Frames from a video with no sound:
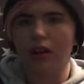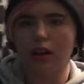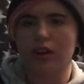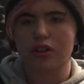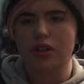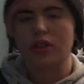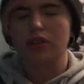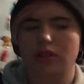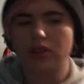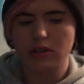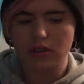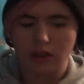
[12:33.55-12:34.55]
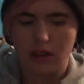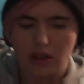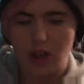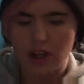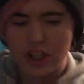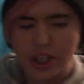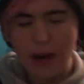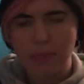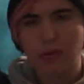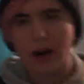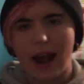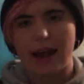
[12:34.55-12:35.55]
a
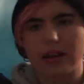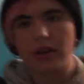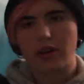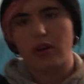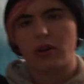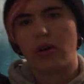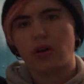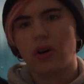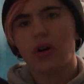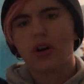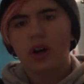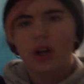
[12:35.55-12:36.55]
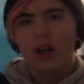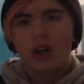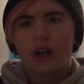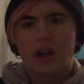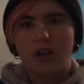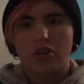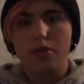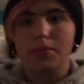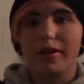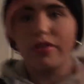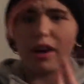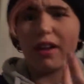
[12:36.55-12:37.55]
shipwreck or
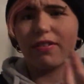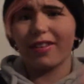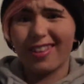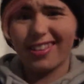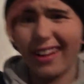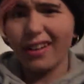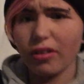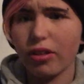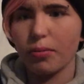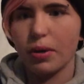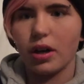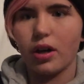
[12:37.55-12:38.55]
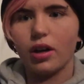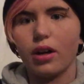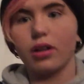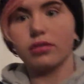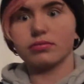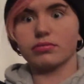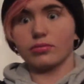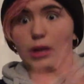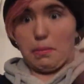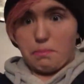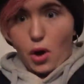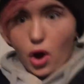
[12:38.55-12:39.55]
somebody tries to steal something,
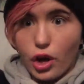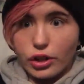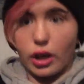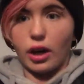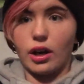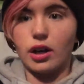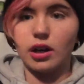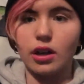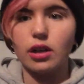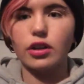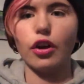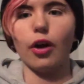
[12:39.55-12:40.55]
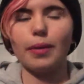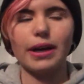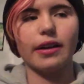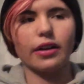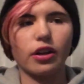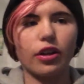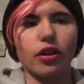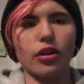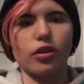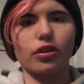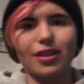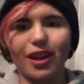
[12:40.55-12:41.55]
a murder. You know what I mean?
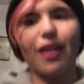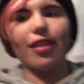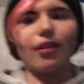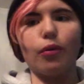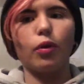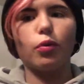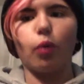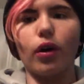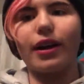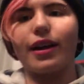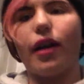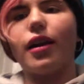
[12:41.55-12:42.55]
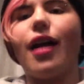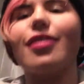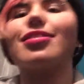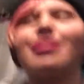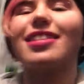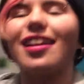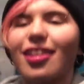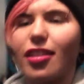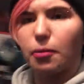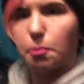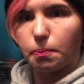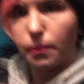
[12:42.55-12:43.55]
Disney would want to, like, this is
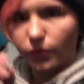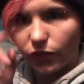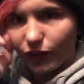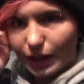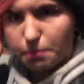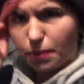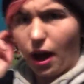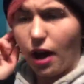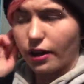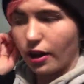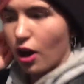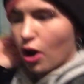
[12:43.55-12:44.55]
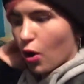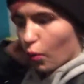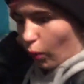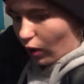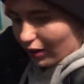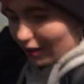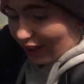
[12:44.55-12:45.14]
a theme park what